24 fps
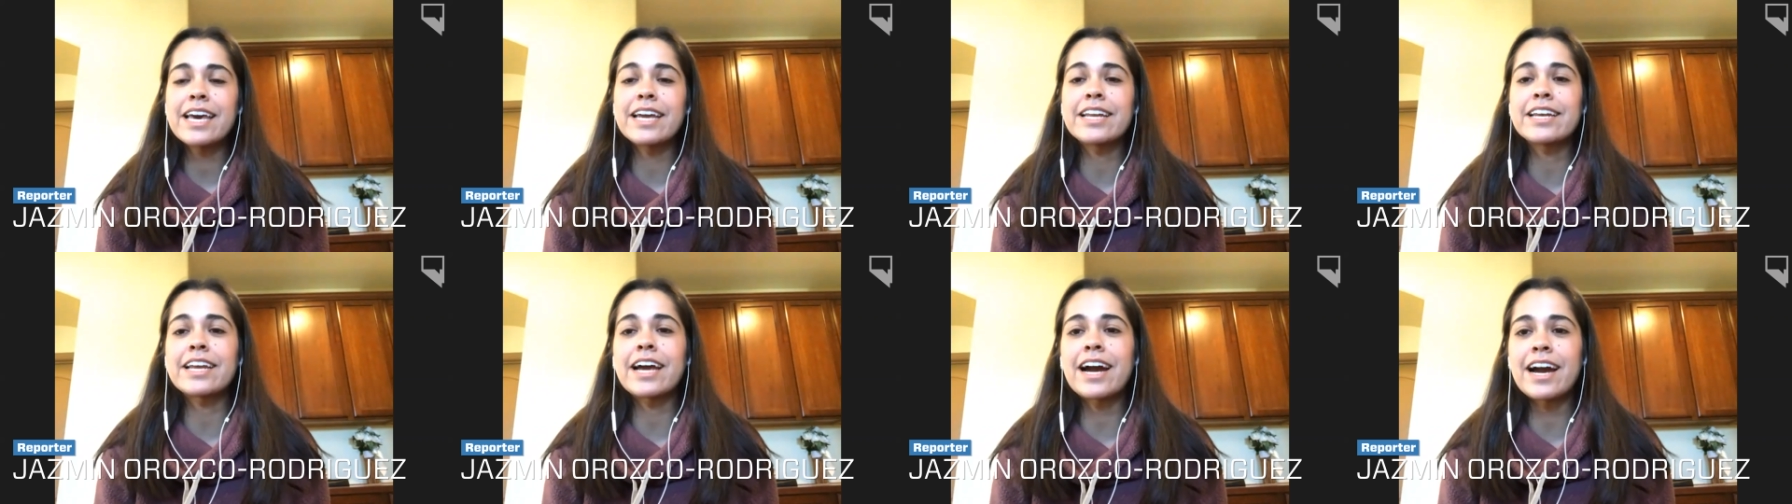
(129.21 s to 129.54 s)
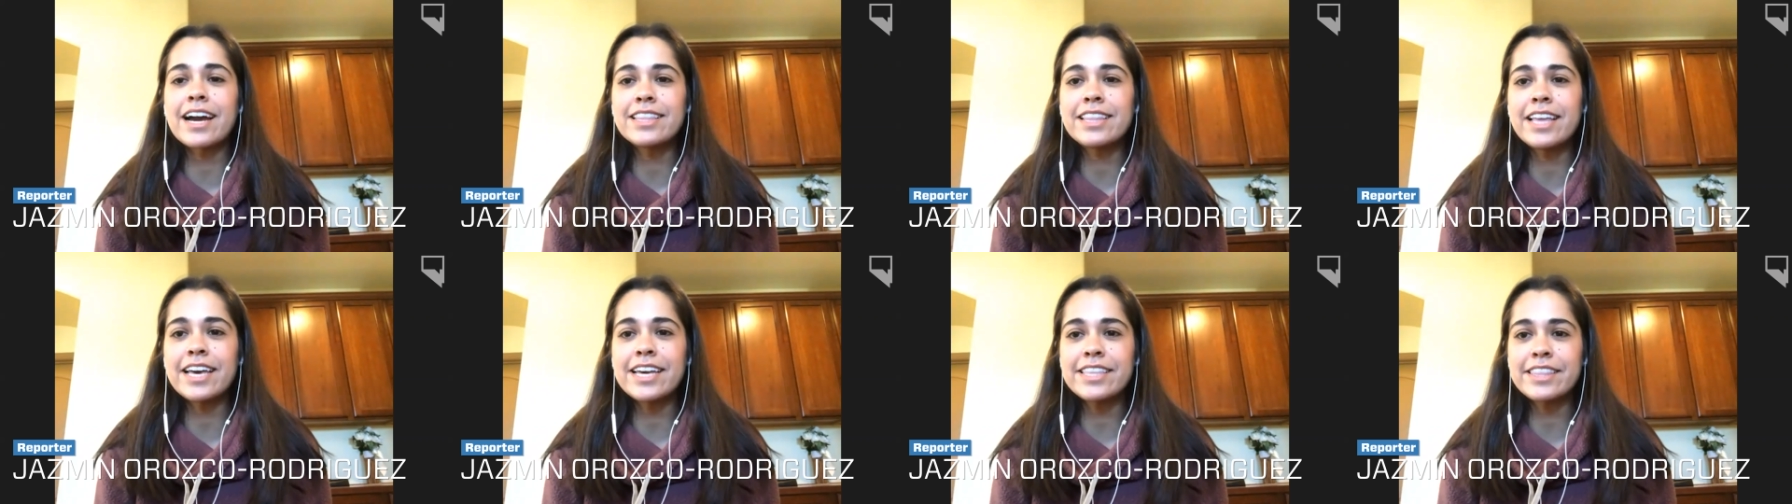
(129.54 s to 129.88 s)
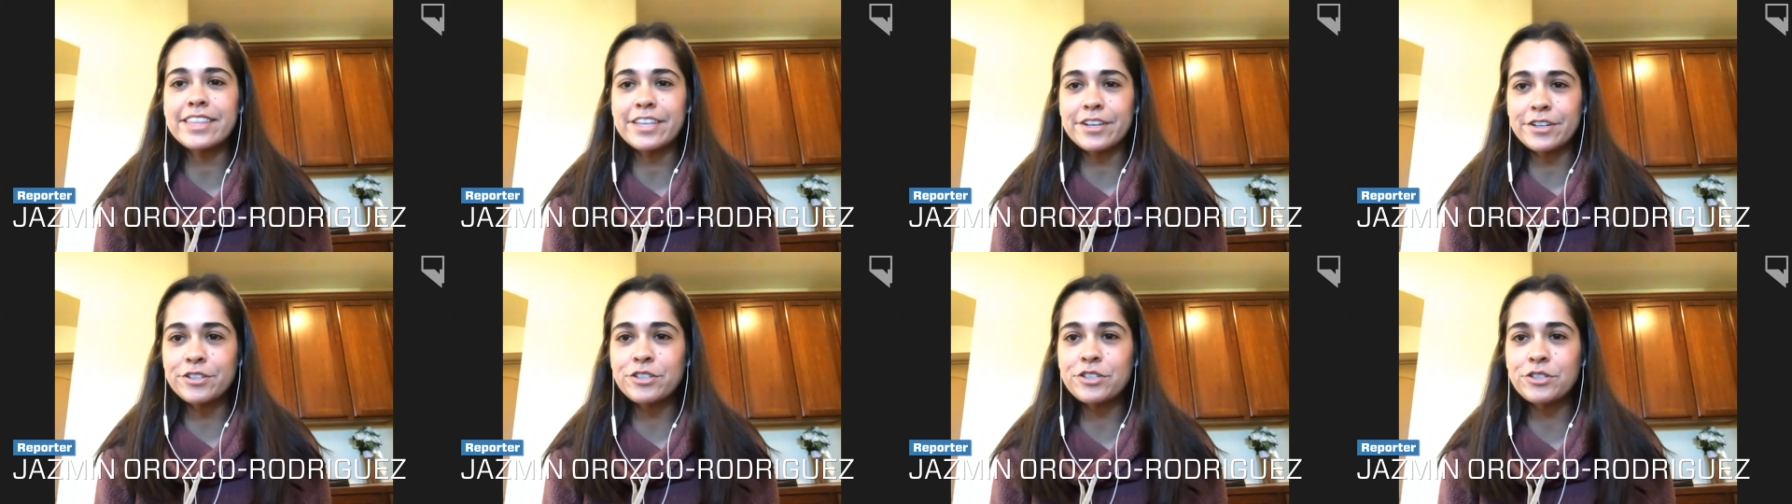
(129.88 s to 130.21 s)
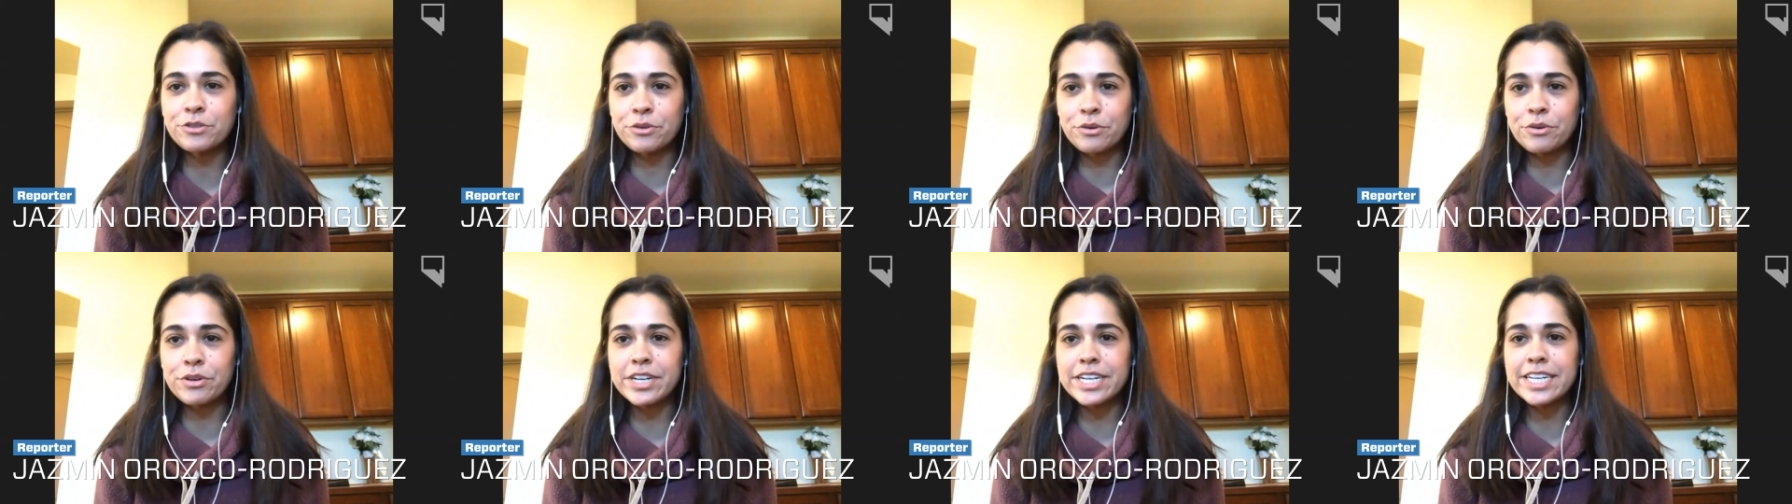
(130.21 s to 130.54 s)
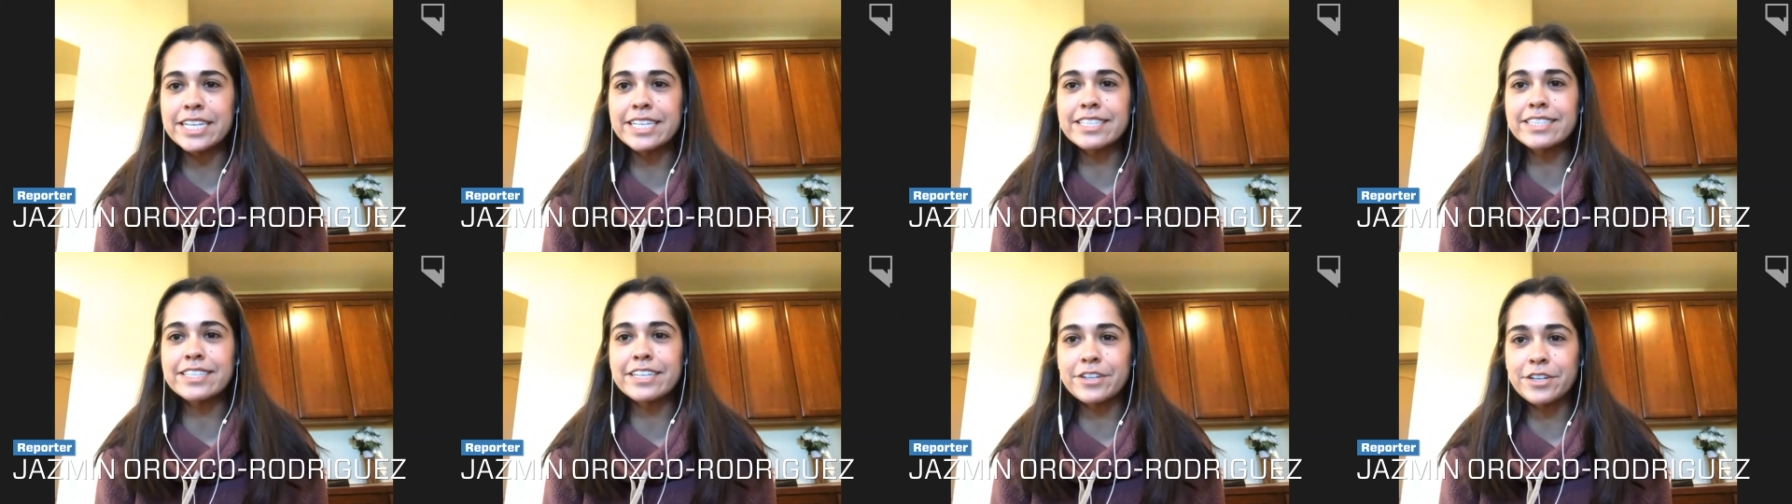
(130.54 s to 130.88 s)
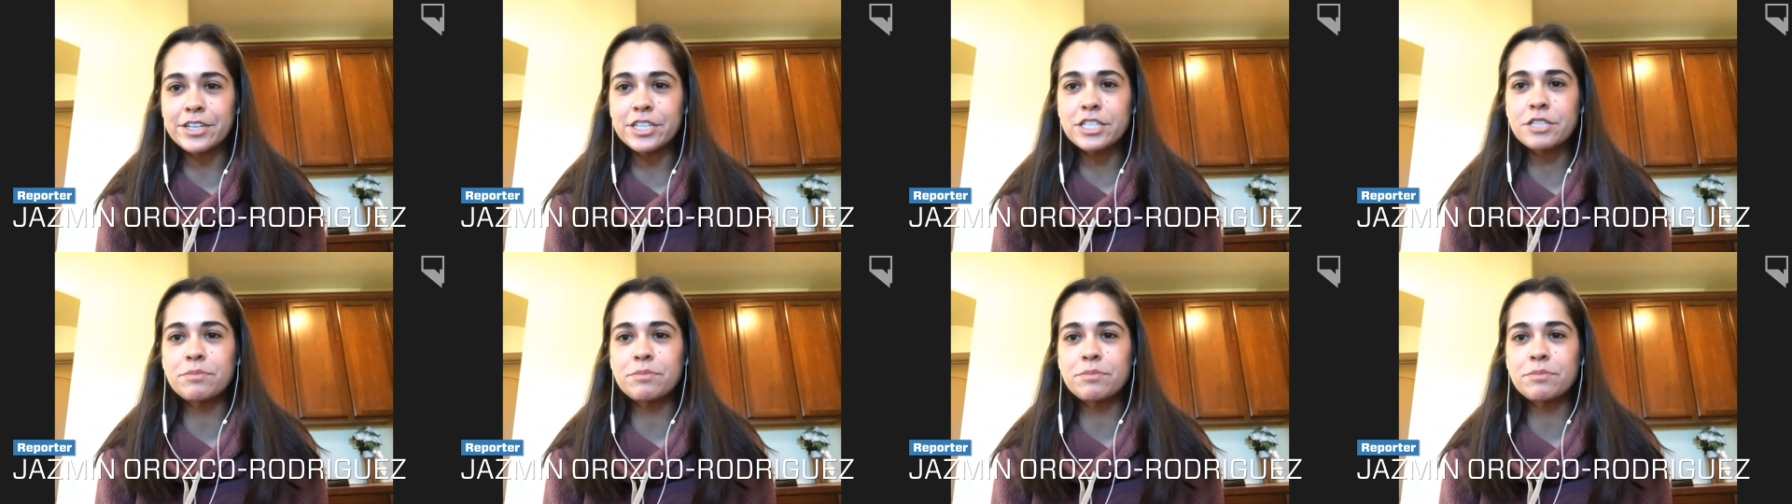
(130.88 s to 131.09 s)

and highlight their stories, their